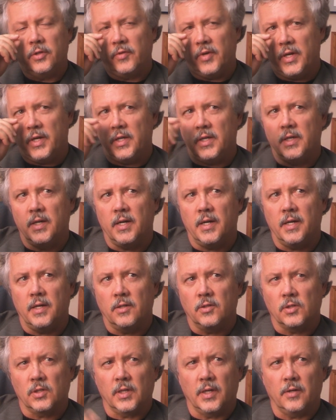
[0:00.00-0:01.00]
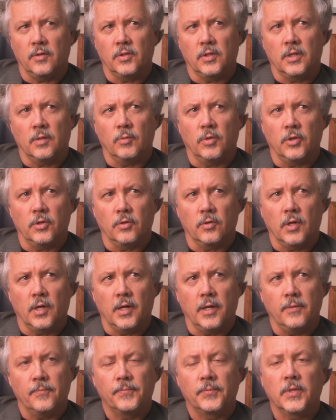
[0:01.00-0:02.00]
of any kind is allowed to come out of your
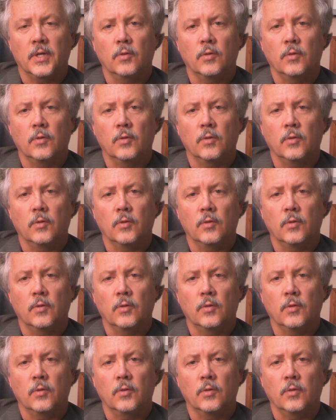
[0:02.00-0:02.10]
eye.